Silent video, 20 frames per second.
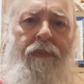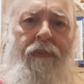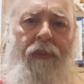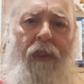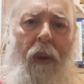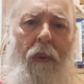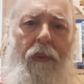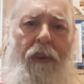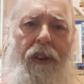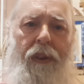
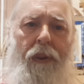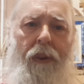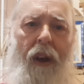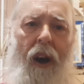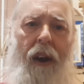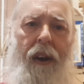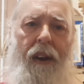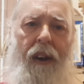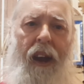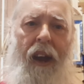We do
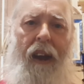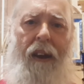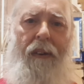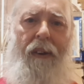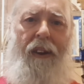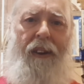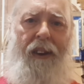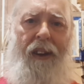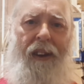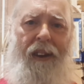not
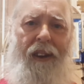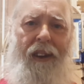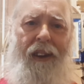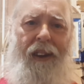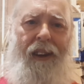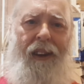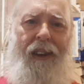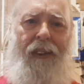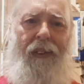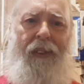inherit
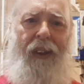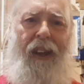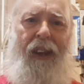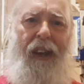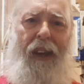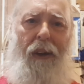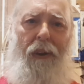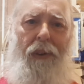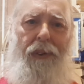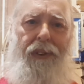the
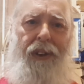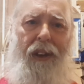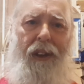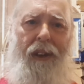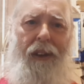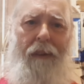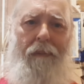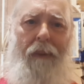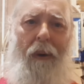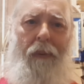guilt,
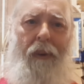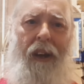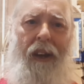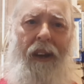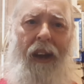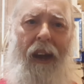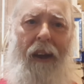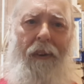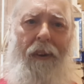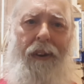but we
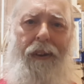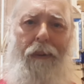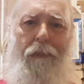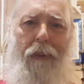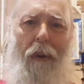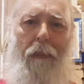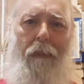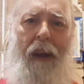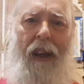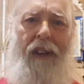inherit the
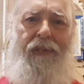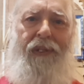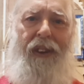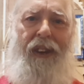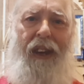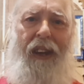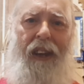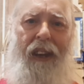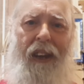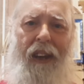
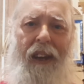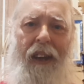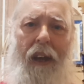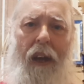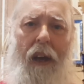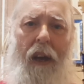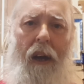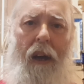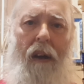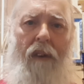propensity
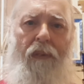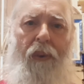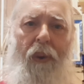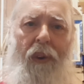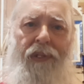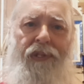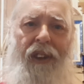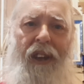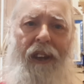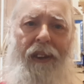for
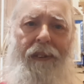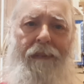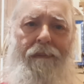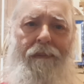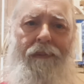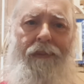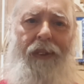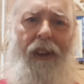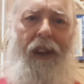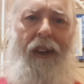sin
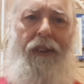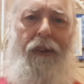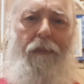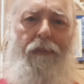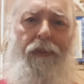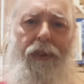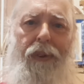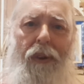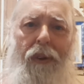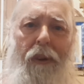and
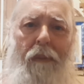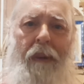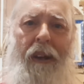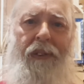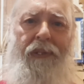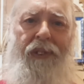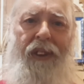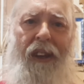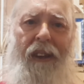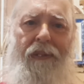to, to commit
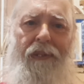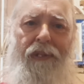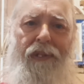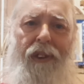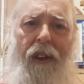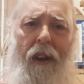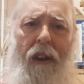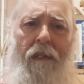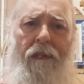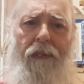sins
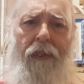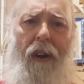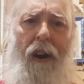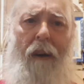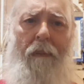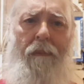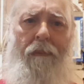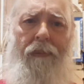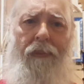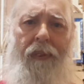
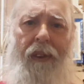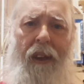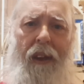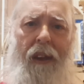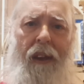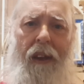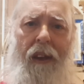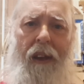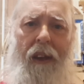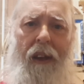from
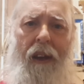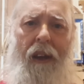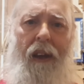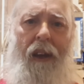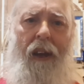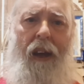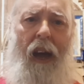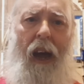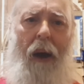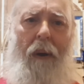
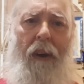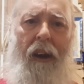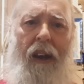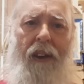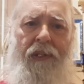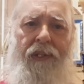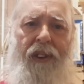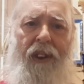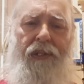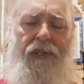our
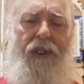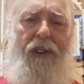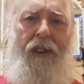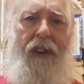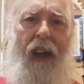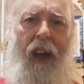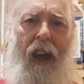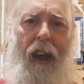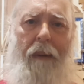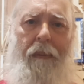ancestor,
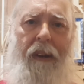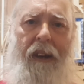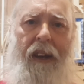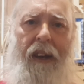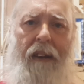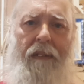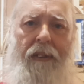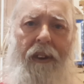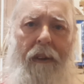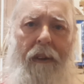Adam and Eve.